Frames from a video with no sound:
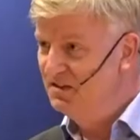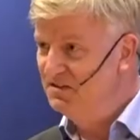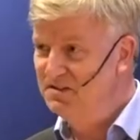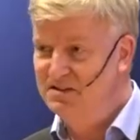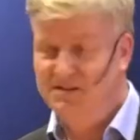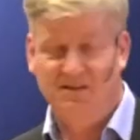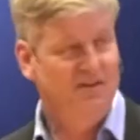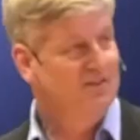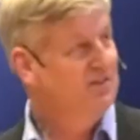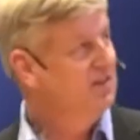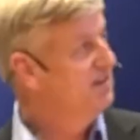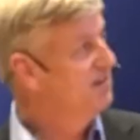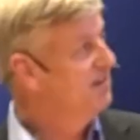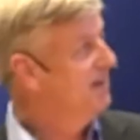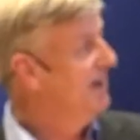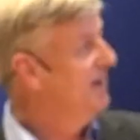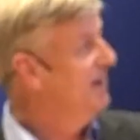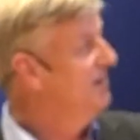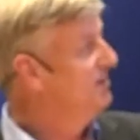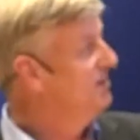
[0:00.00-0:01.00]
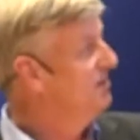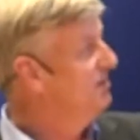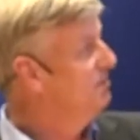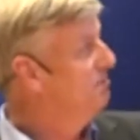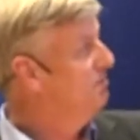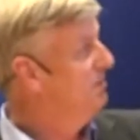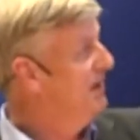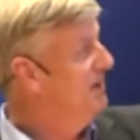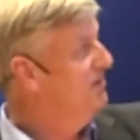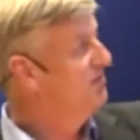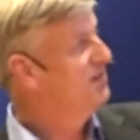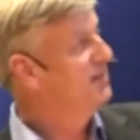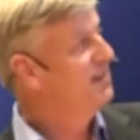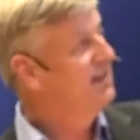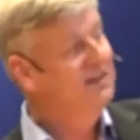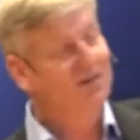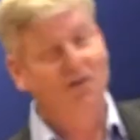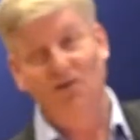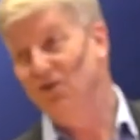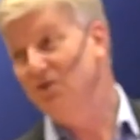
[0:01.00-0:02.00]
et cetera, et cetera, it is
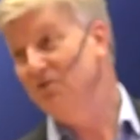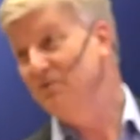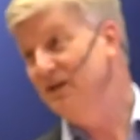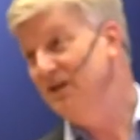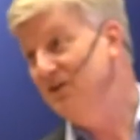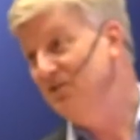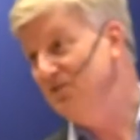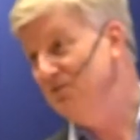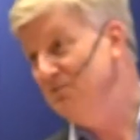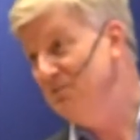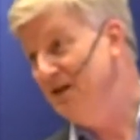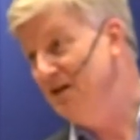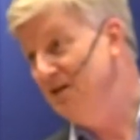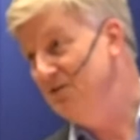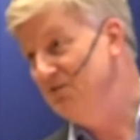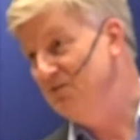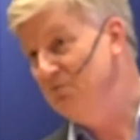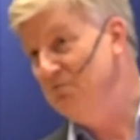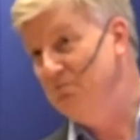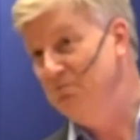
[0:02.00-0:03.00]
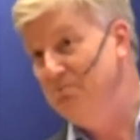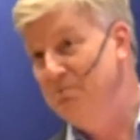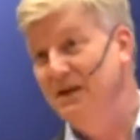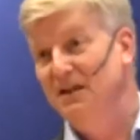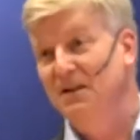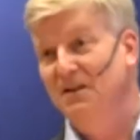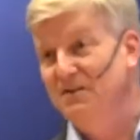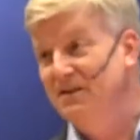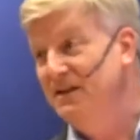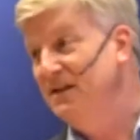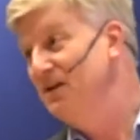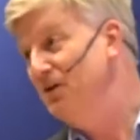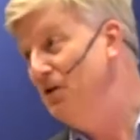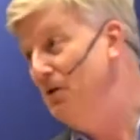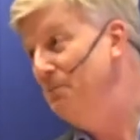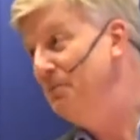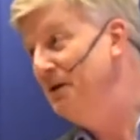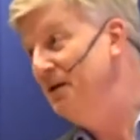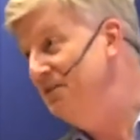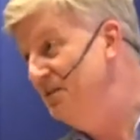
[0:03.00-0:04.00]
basically always about building
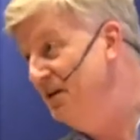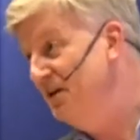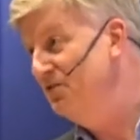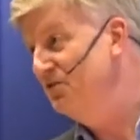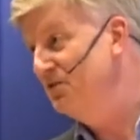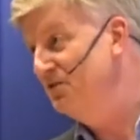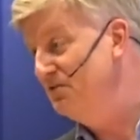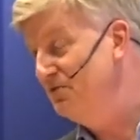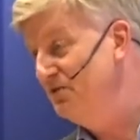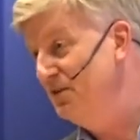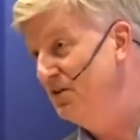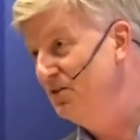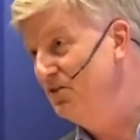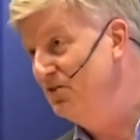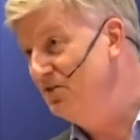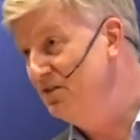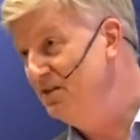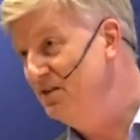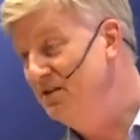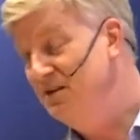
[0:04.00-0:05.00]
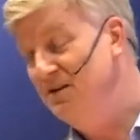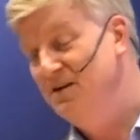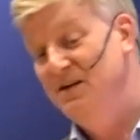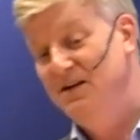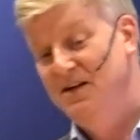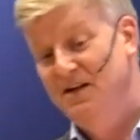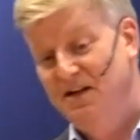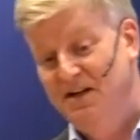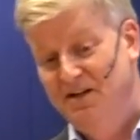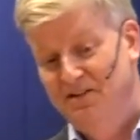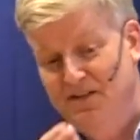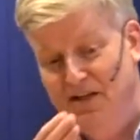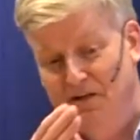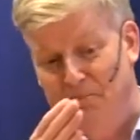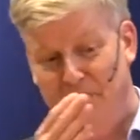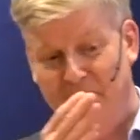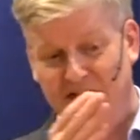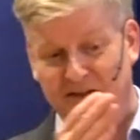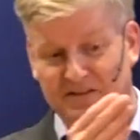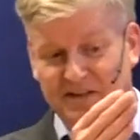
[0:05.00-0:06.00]
a prediction function
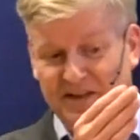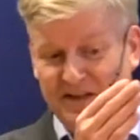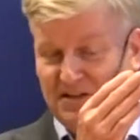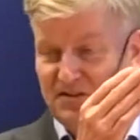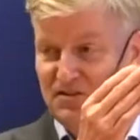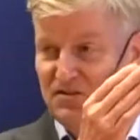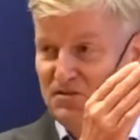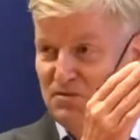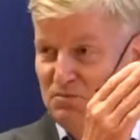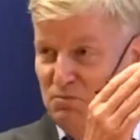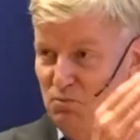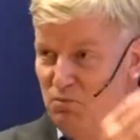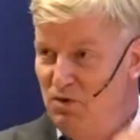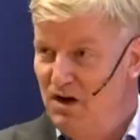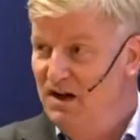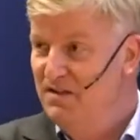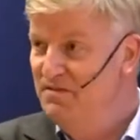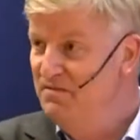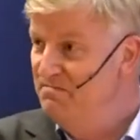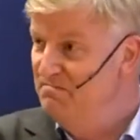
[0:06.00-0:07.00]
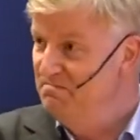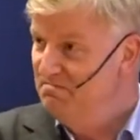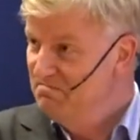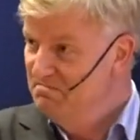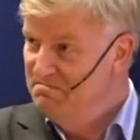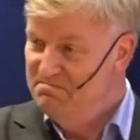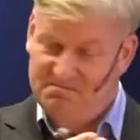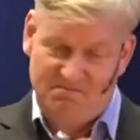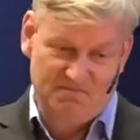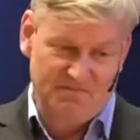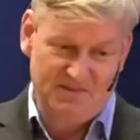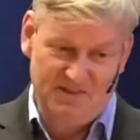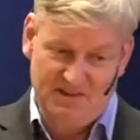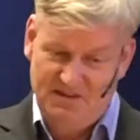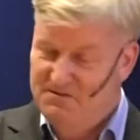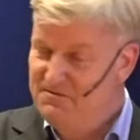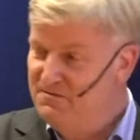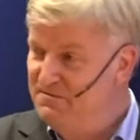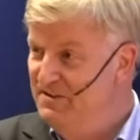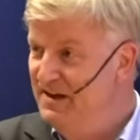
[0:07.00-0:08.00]
that predicts one
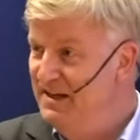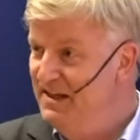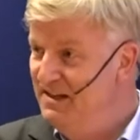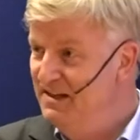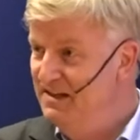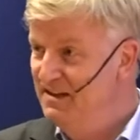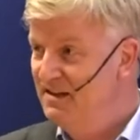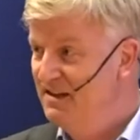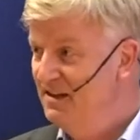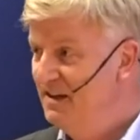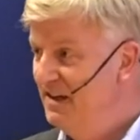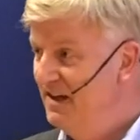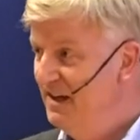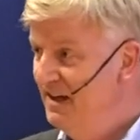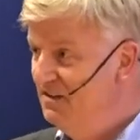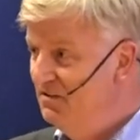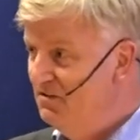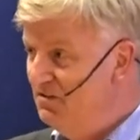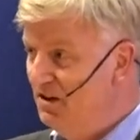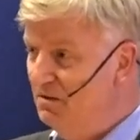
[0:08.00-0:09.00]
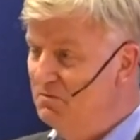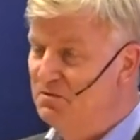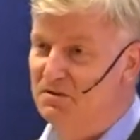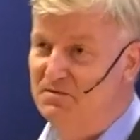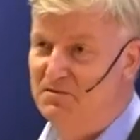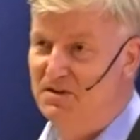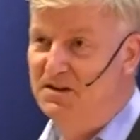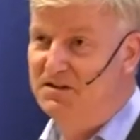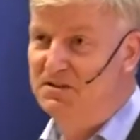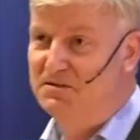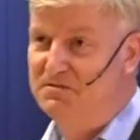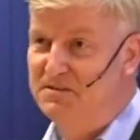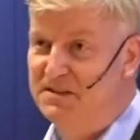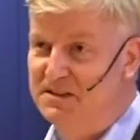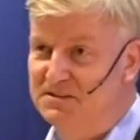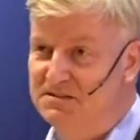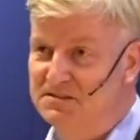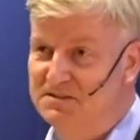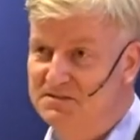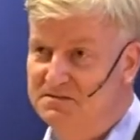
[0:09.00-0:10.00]
thing in terms of other
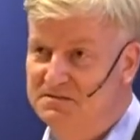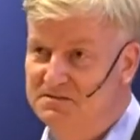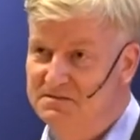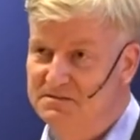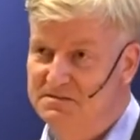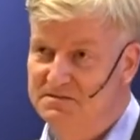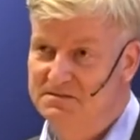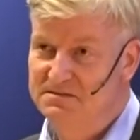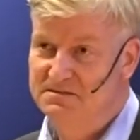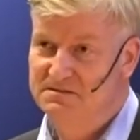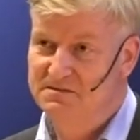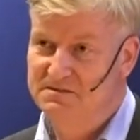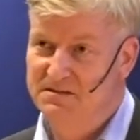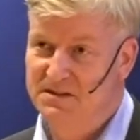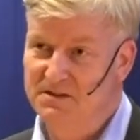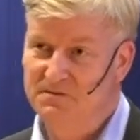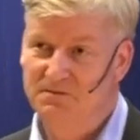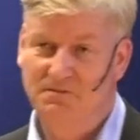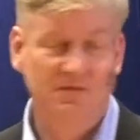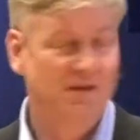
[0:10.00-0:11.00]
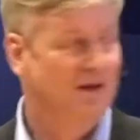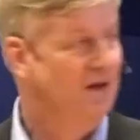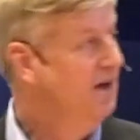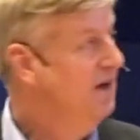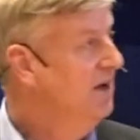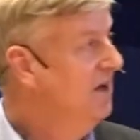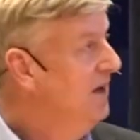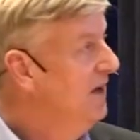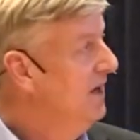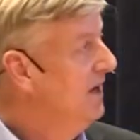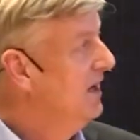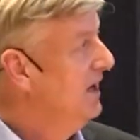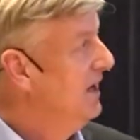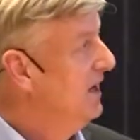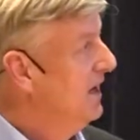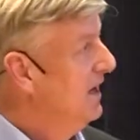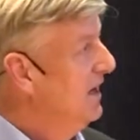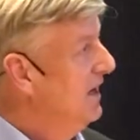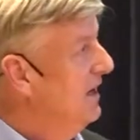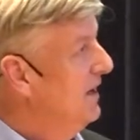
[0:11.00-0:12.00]
things. Yeah?
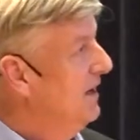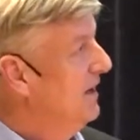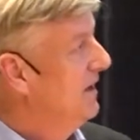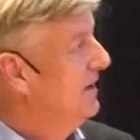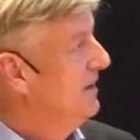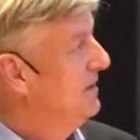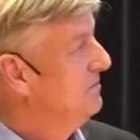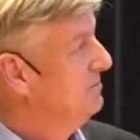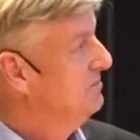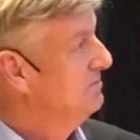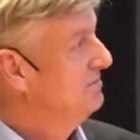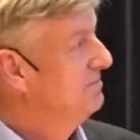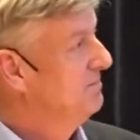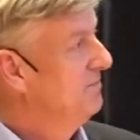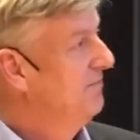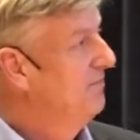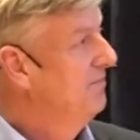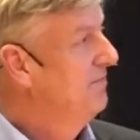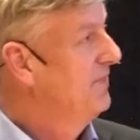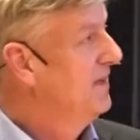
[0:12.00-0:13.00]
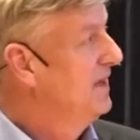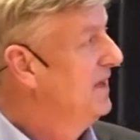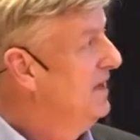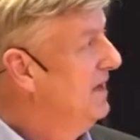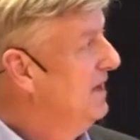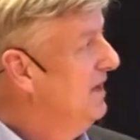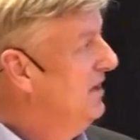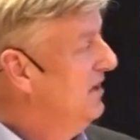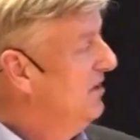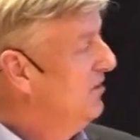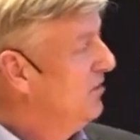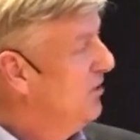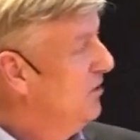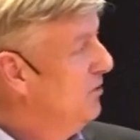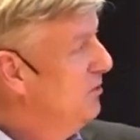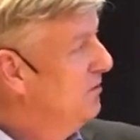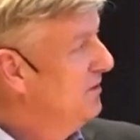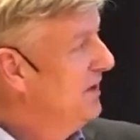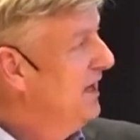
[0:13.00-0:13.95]
Uh, so